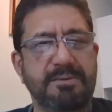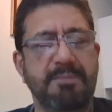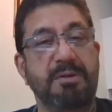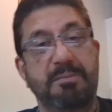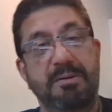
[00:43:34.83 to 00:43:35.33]

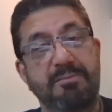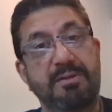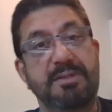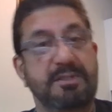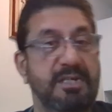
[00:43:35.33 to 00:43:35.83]
Some people will
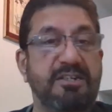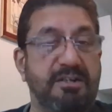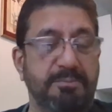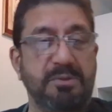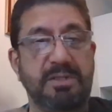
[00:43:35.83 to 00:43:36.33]
just
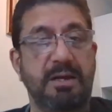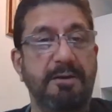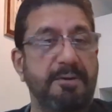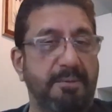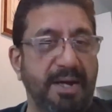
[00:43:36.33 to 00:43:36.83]
interrupt you and say,
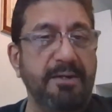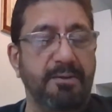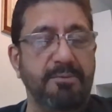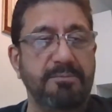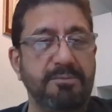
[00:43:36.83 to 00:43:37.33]
oh, I
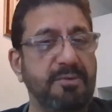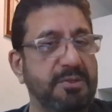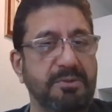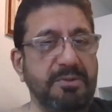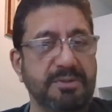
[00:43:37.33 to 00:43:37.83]
know what
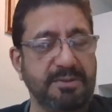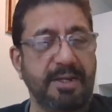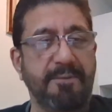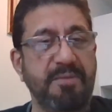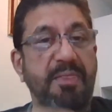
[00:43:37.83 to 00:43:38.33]
you're going to
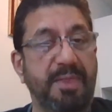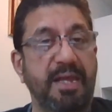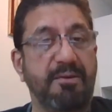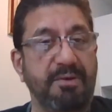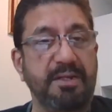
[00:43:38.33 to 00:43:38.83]
say. And they
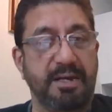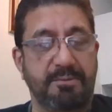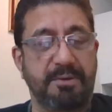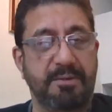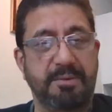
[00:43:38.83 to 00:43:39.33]
are very
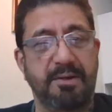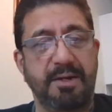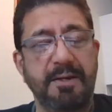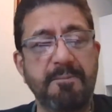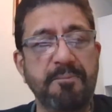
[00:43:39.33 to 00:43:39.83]
accurate about it.